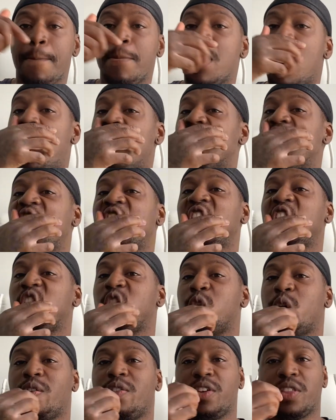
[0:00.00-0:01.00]
All the links
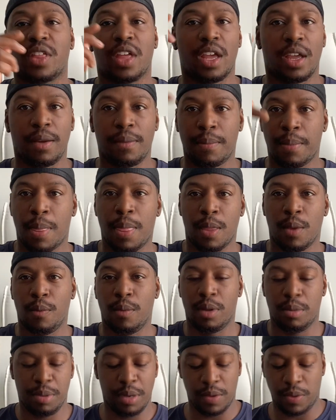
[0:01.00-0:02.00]
to everything
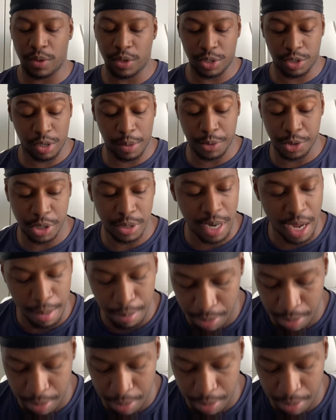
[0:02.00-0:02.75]
will be in the description down